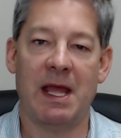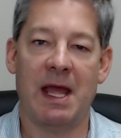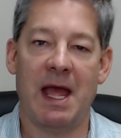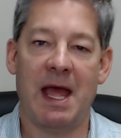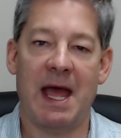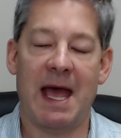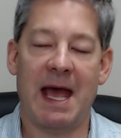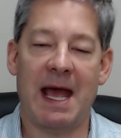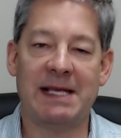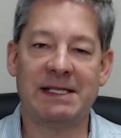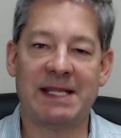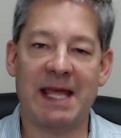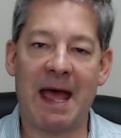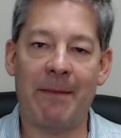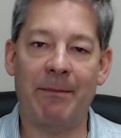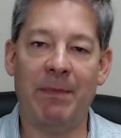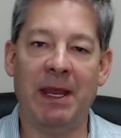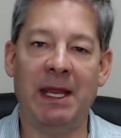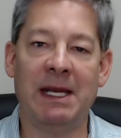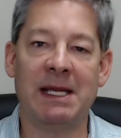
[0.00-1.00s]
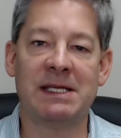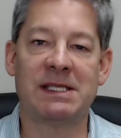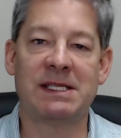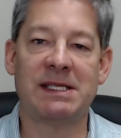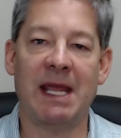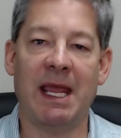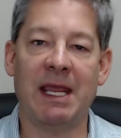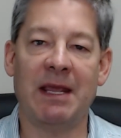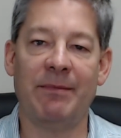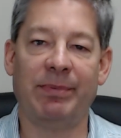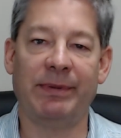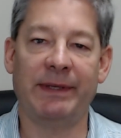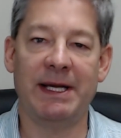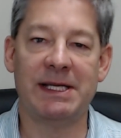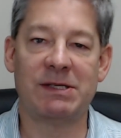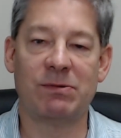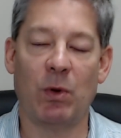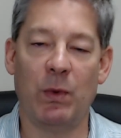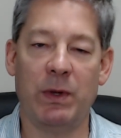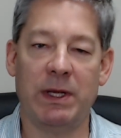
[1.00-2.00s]
As that meeting is taking place, when
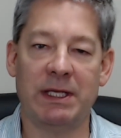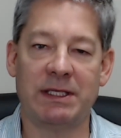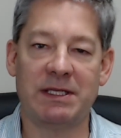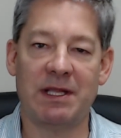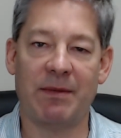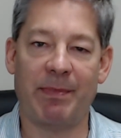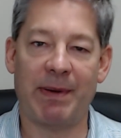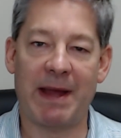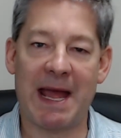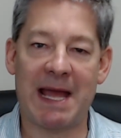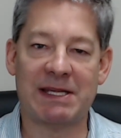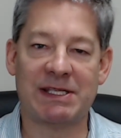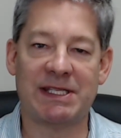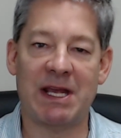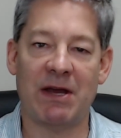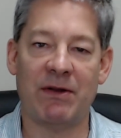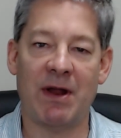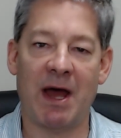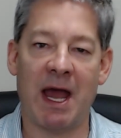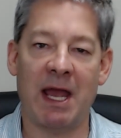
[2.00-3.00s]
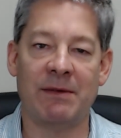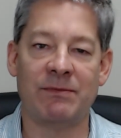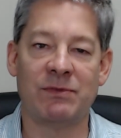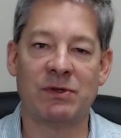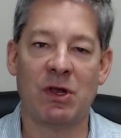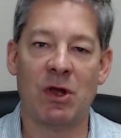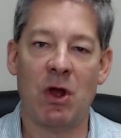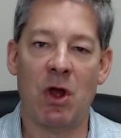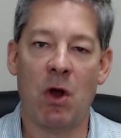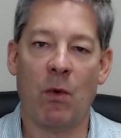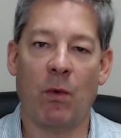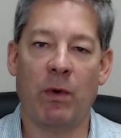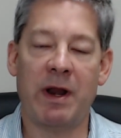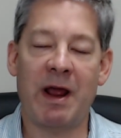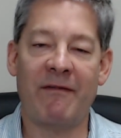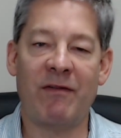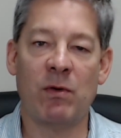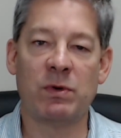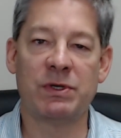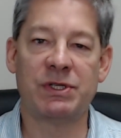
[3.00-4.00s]
we get to the passed down items, whatever
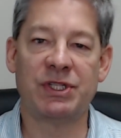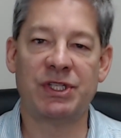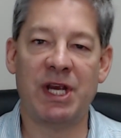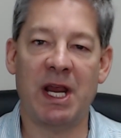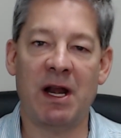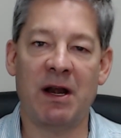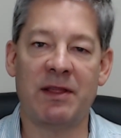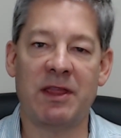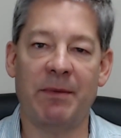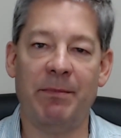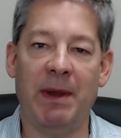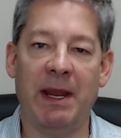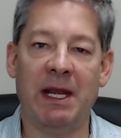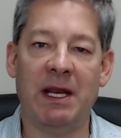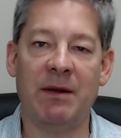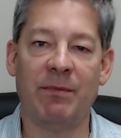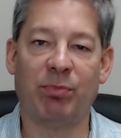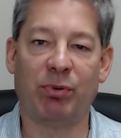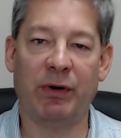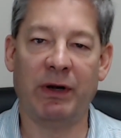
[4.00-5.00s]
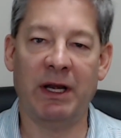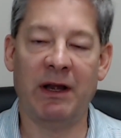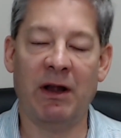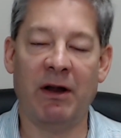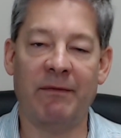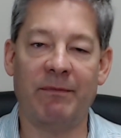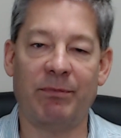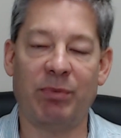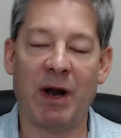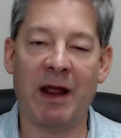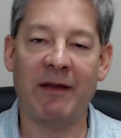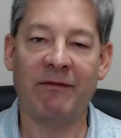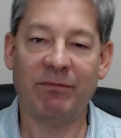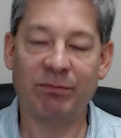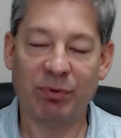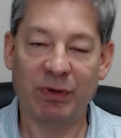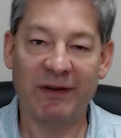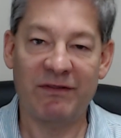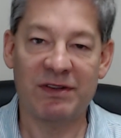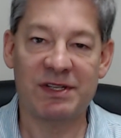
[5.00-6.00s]
was shared at the meeting pre
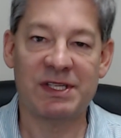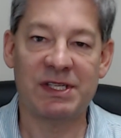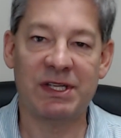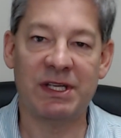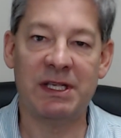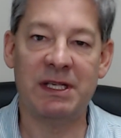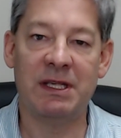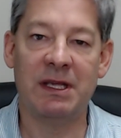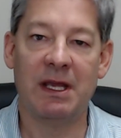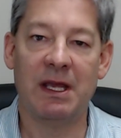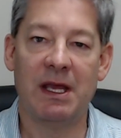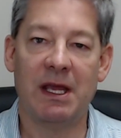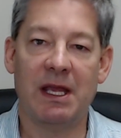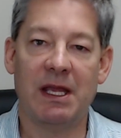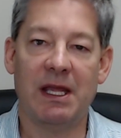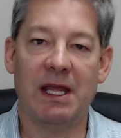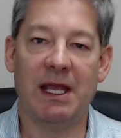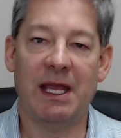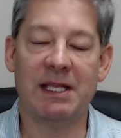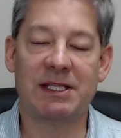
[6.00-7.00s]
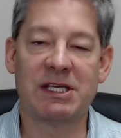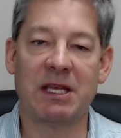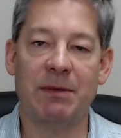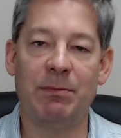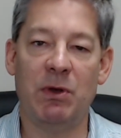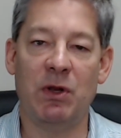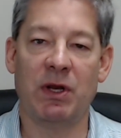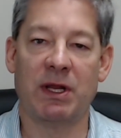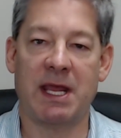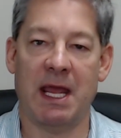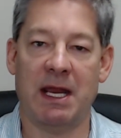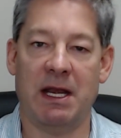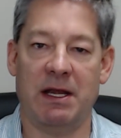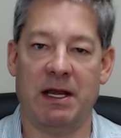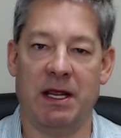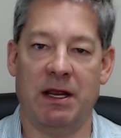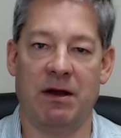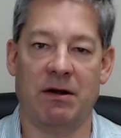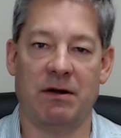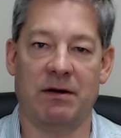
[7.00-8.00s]
previously is communicated here.